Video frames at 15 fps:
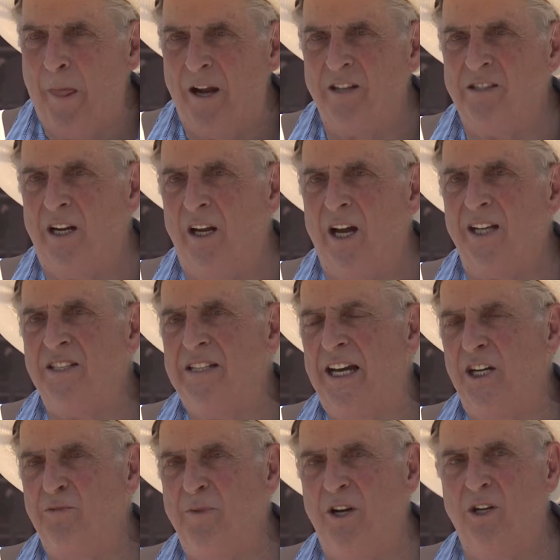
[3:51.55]
because the Lost
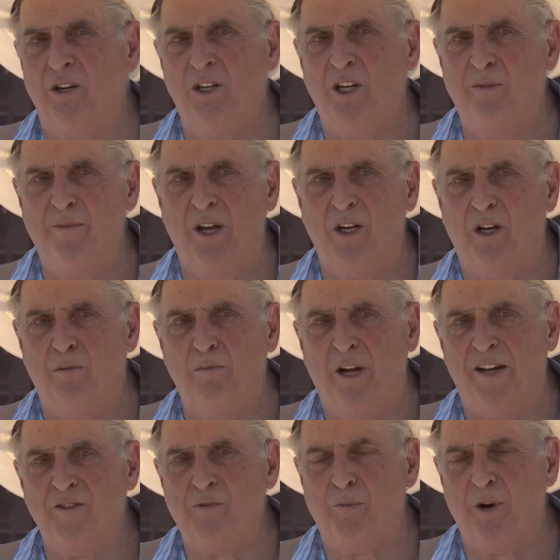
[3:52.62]
Dutchman couldn't have been on
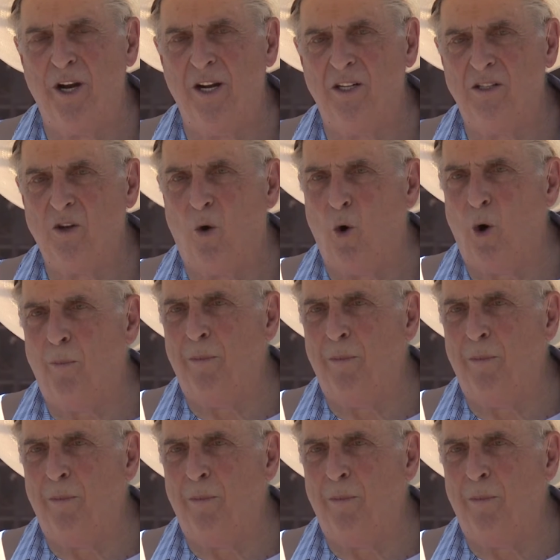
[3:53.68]
Bluff Spring or